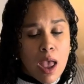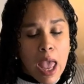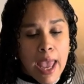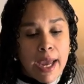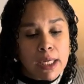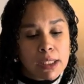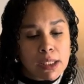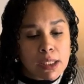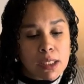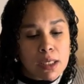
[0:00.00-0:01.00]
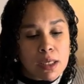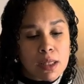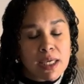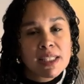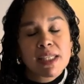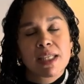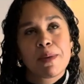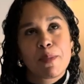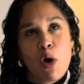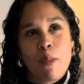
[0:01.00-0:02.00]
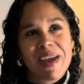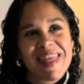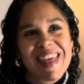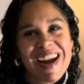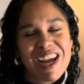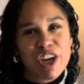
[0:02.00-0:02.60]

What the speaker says: And this is the moment that I